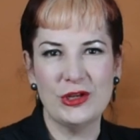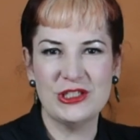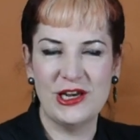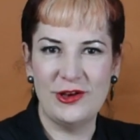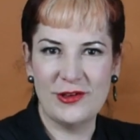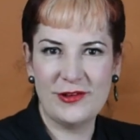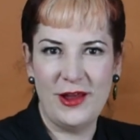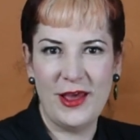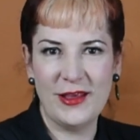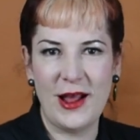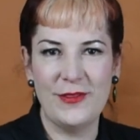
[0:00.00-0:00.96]
she looks
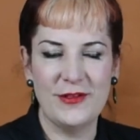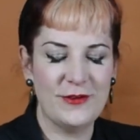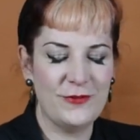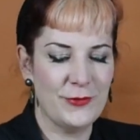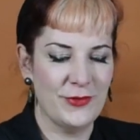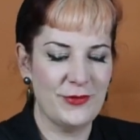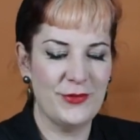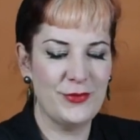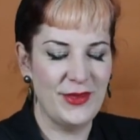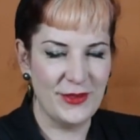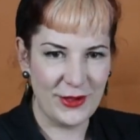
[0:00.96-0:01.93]
like and the difference
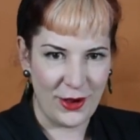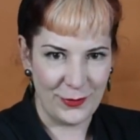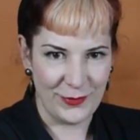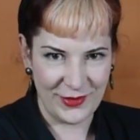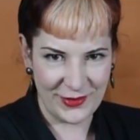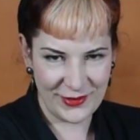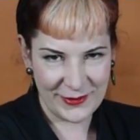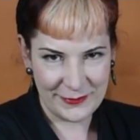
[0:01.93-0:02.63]
between the garments.